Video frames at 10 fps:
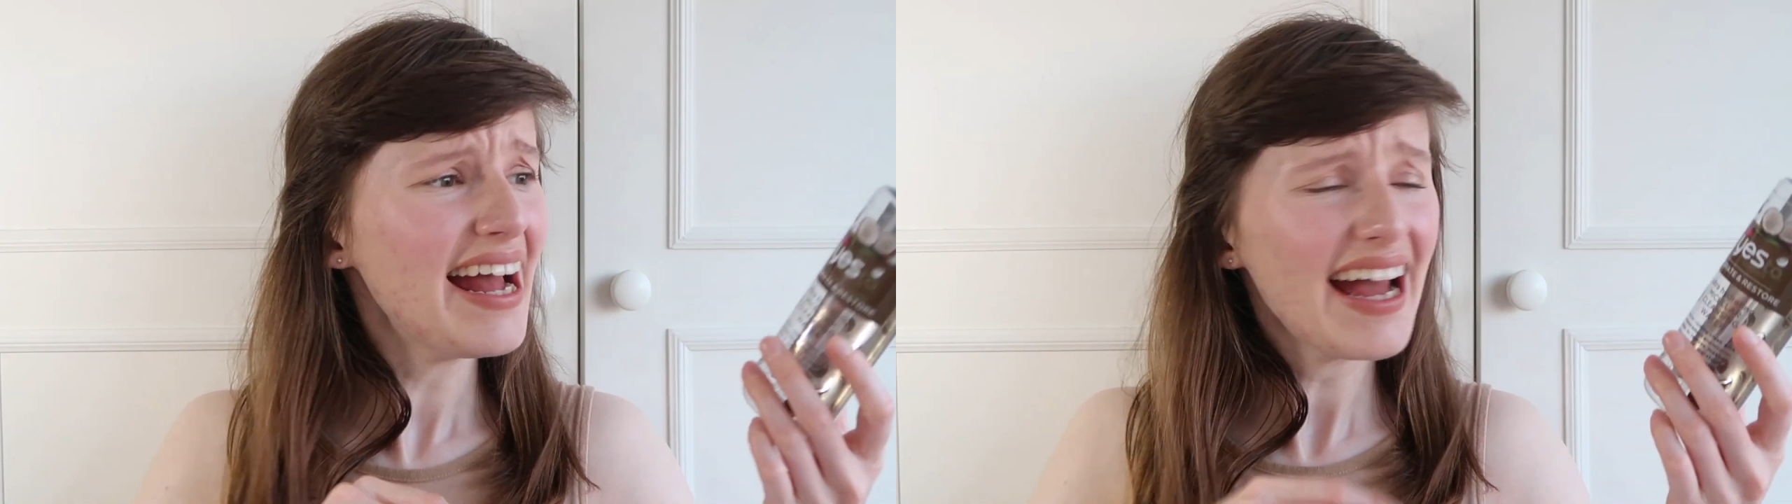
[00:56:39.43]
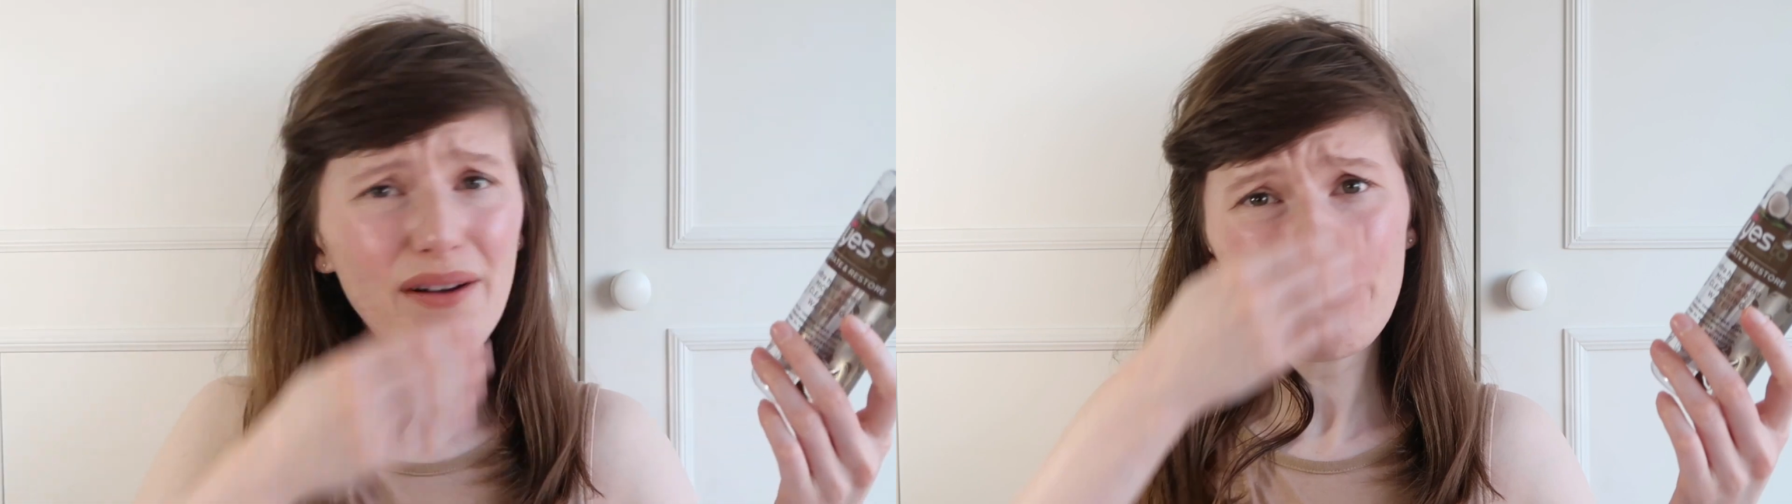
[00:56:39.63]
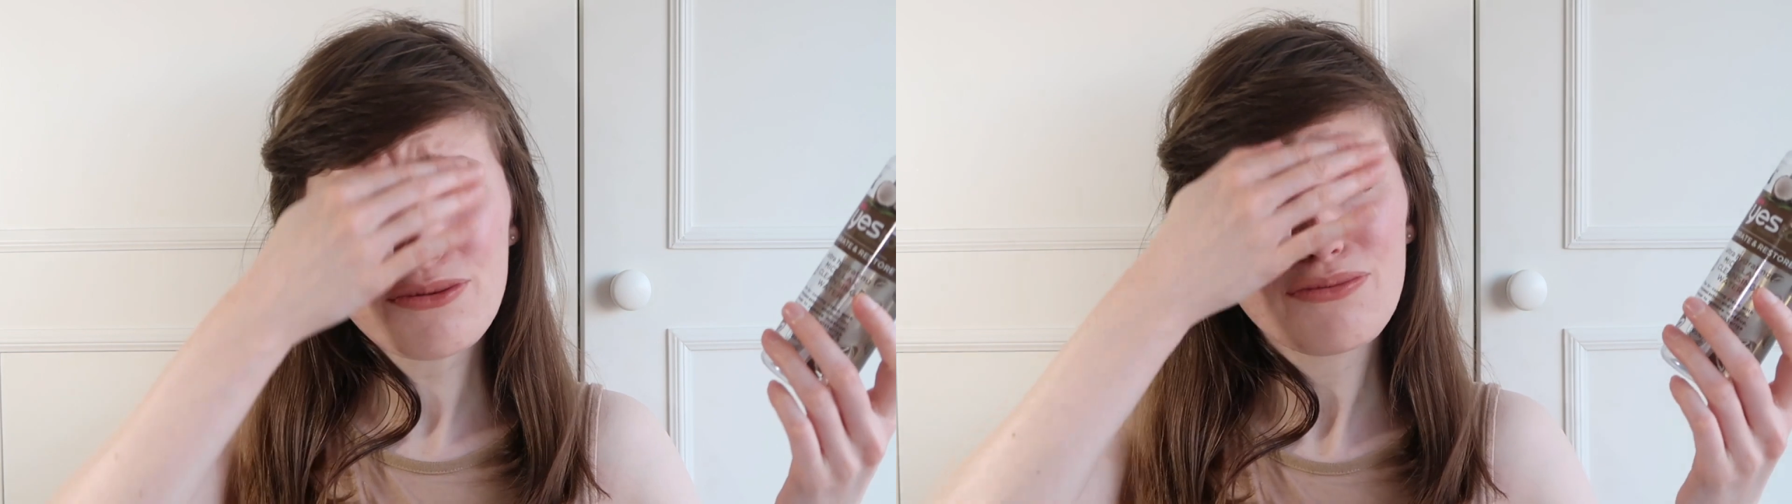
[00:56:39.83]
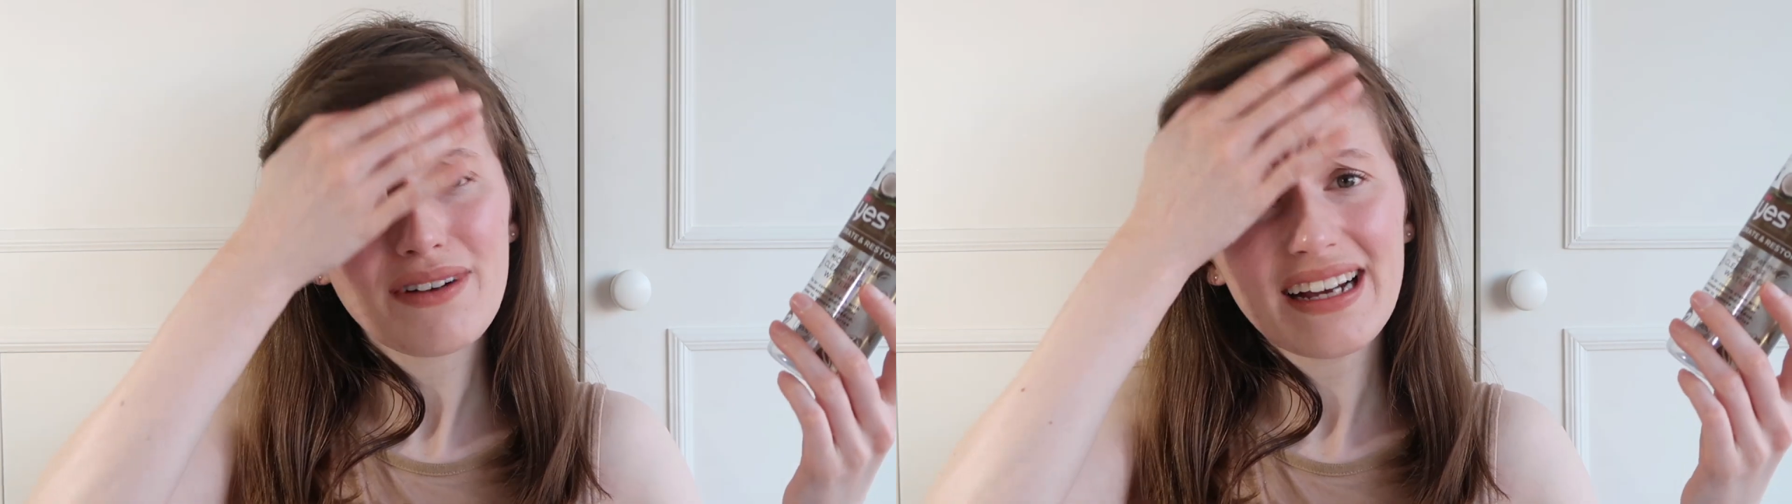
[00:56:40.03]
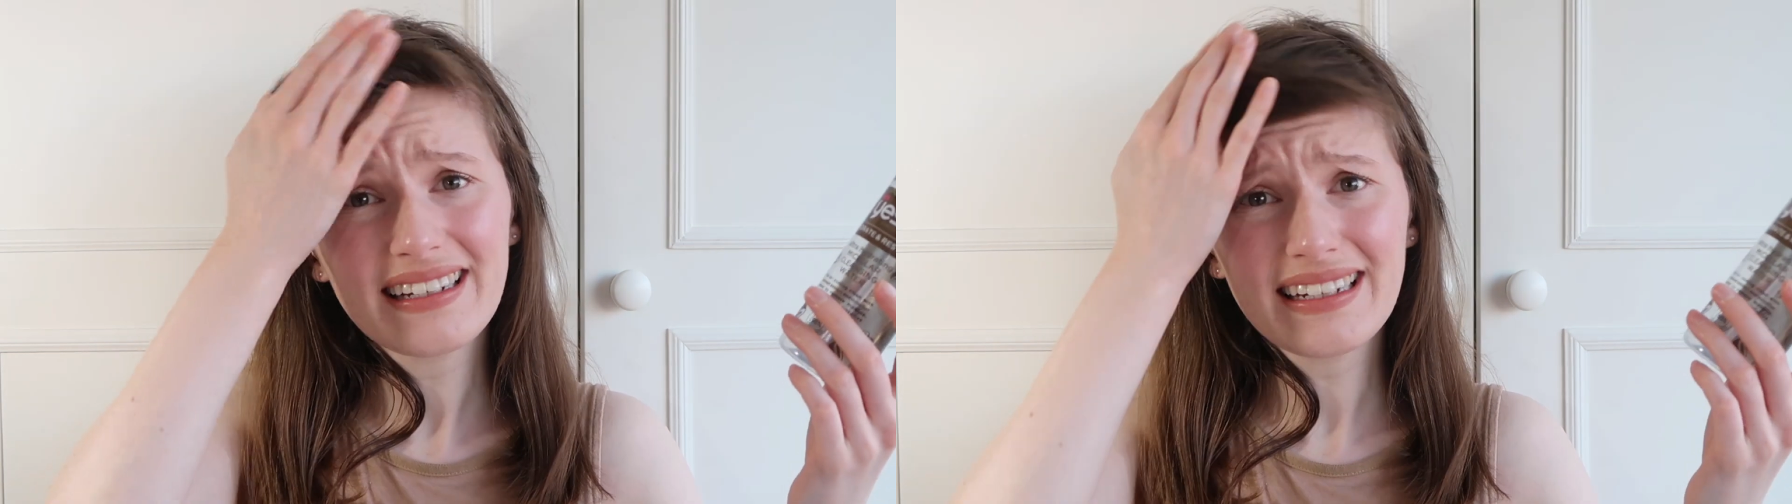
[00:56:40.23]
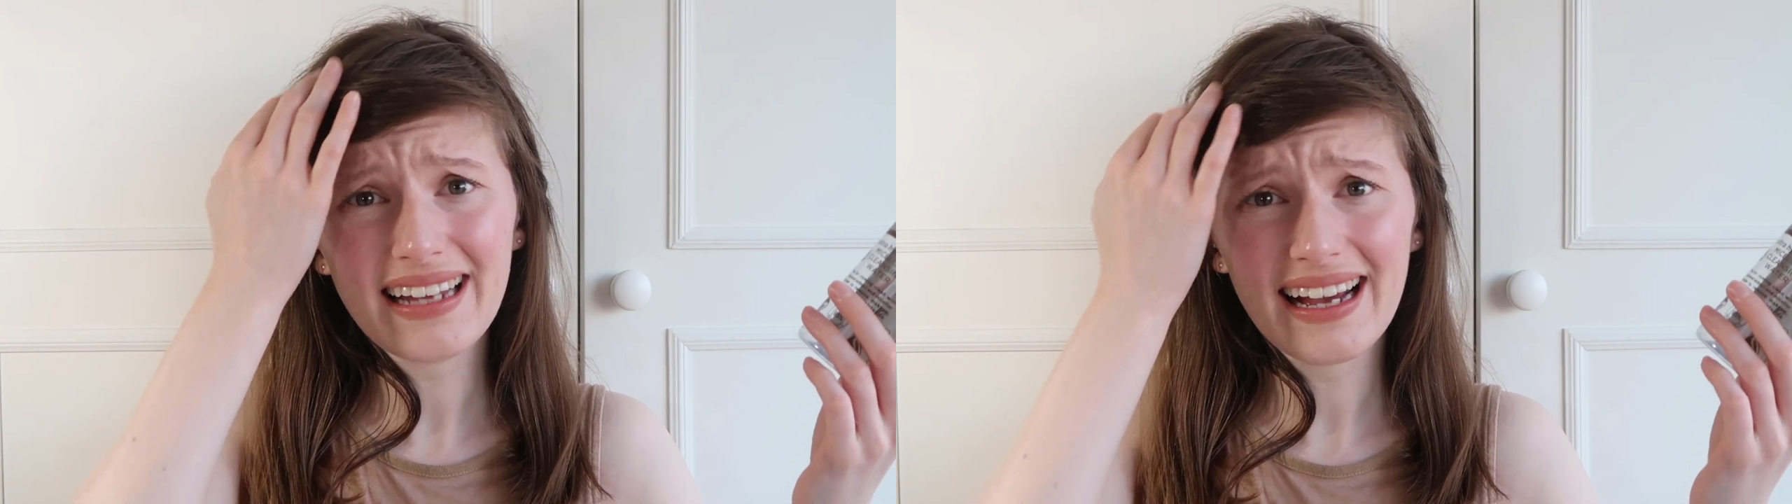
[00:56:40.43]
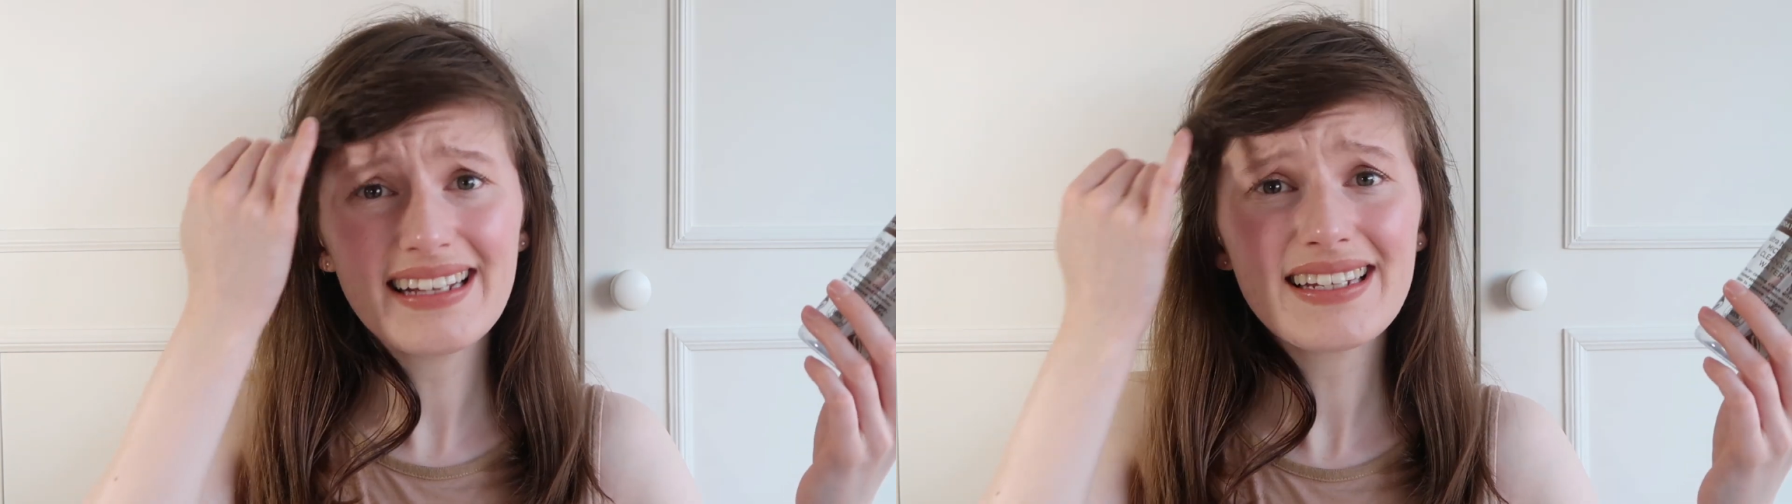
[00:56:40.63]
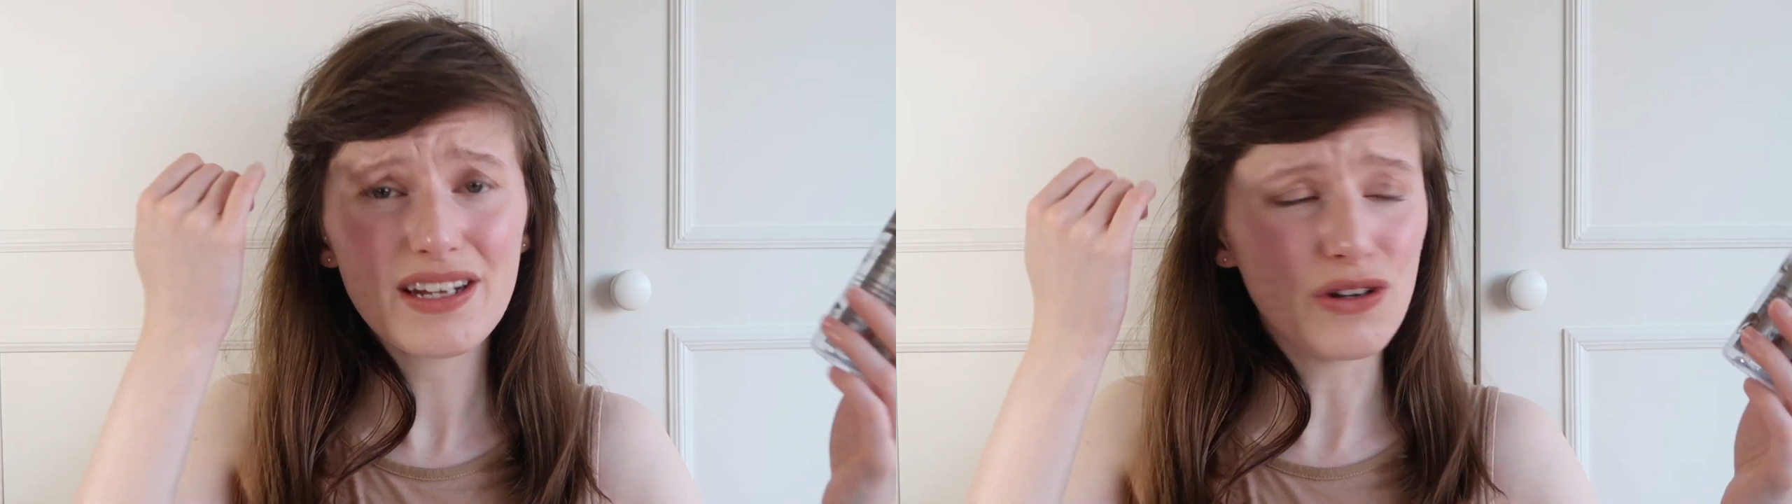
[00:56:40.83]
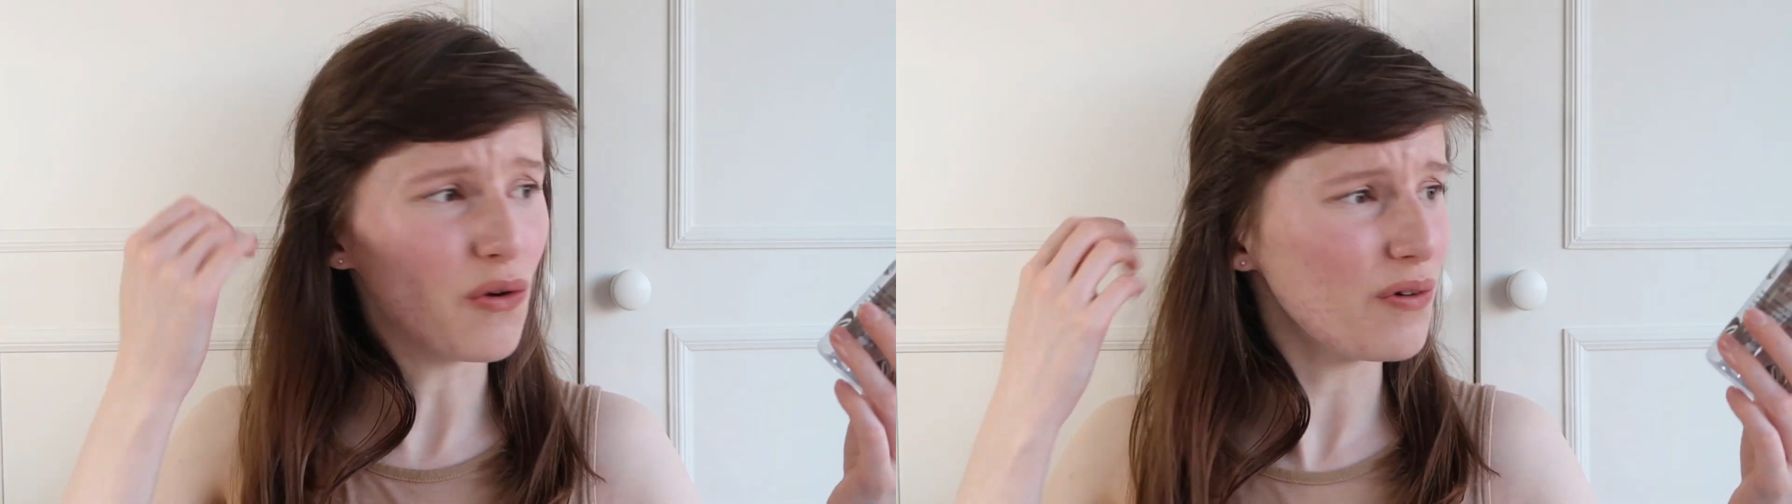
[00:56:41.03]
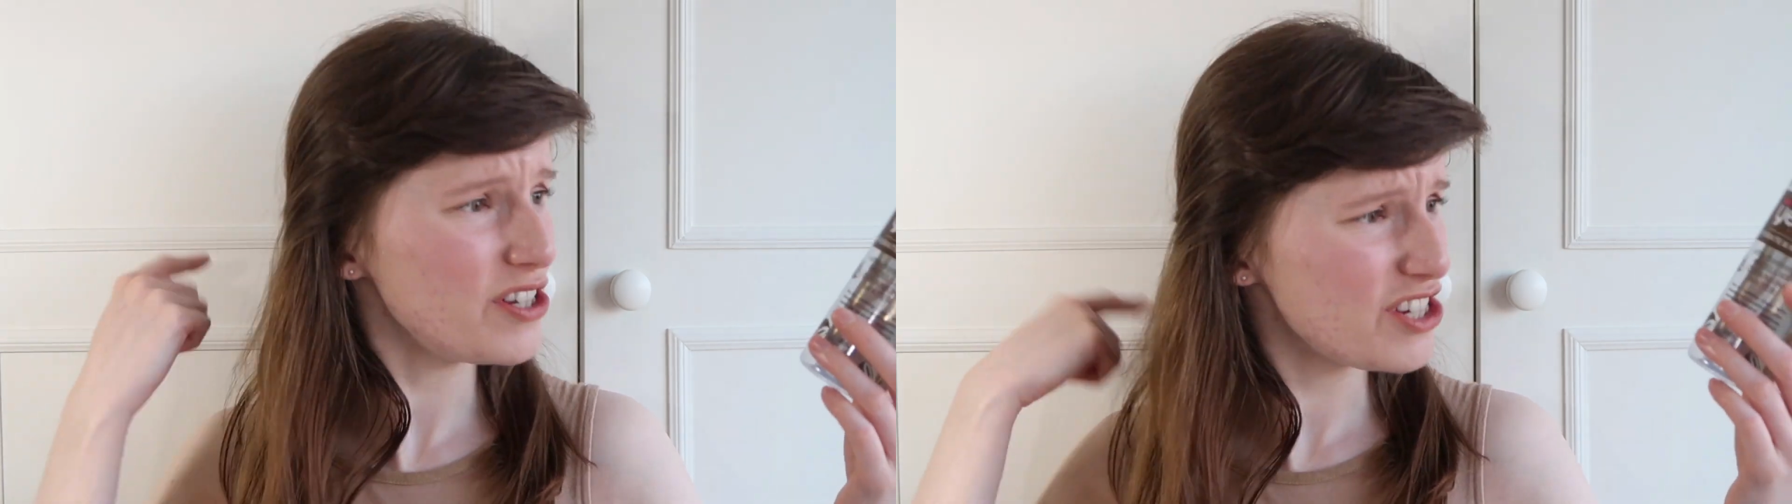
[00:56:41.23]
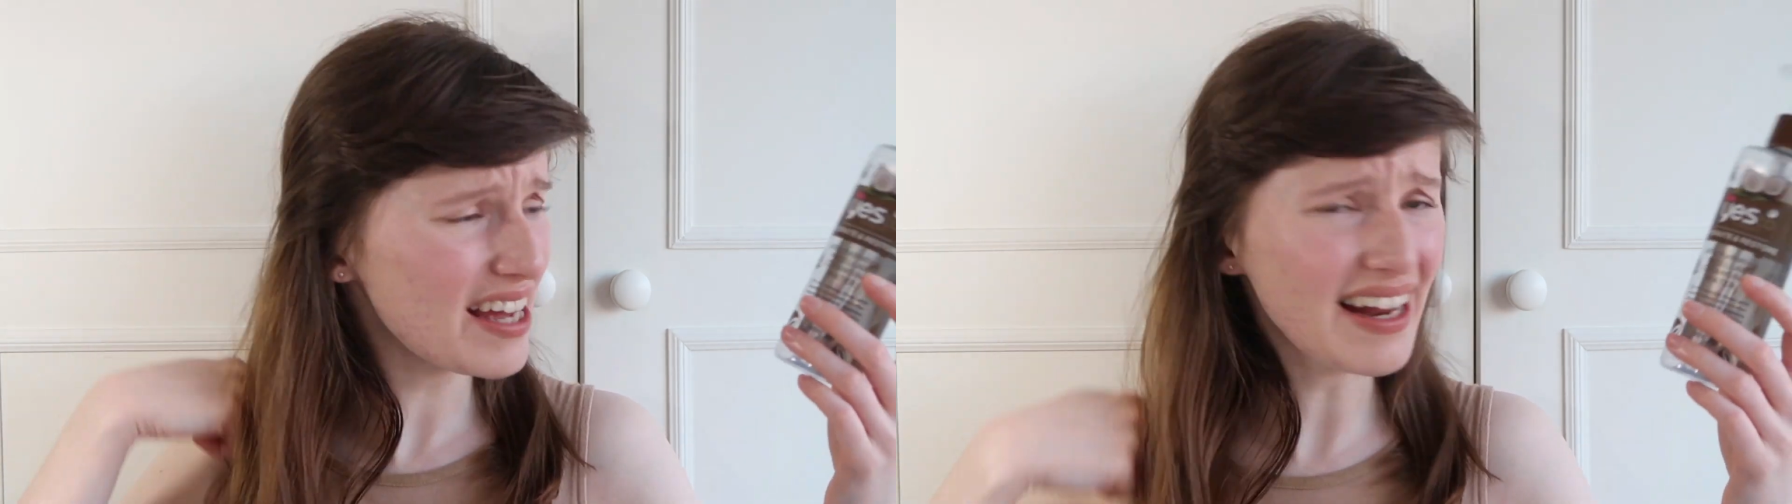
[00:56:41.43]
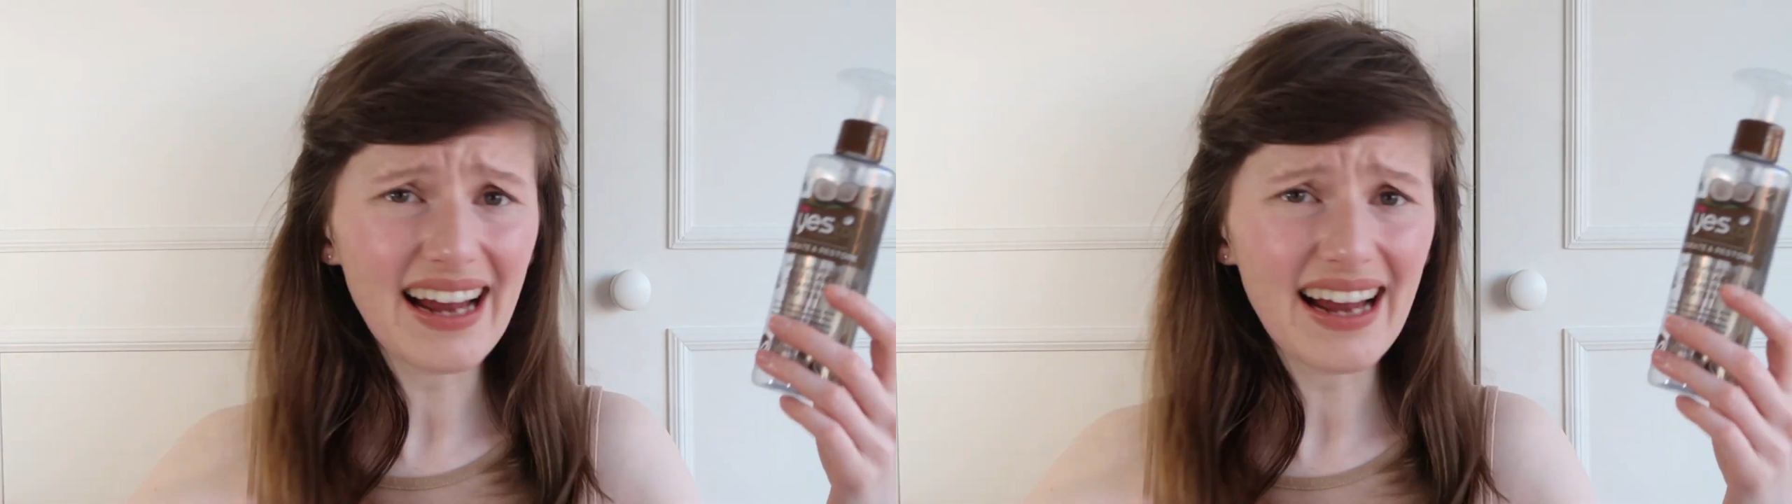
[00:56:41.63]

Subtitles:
It was really nice and nourishing,